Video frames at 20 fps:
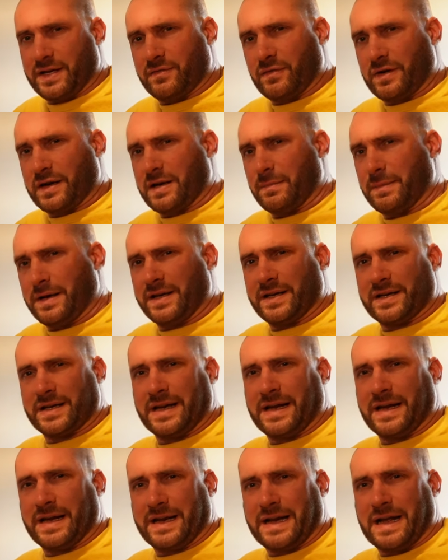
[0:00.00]
I'd recommend
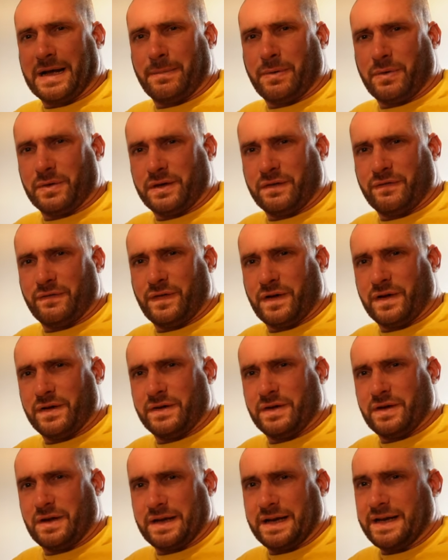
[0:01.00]
getting an app on your
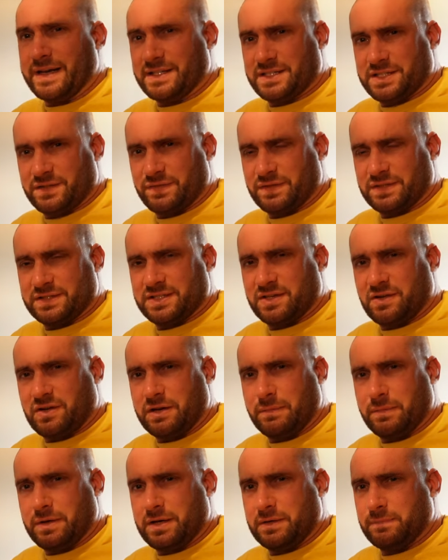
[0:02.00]
phone like Interval
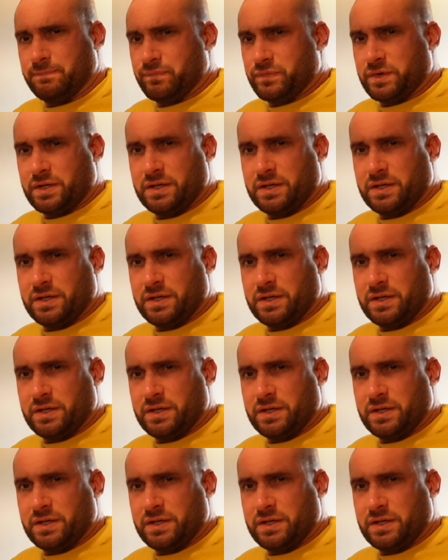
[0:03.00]
Timer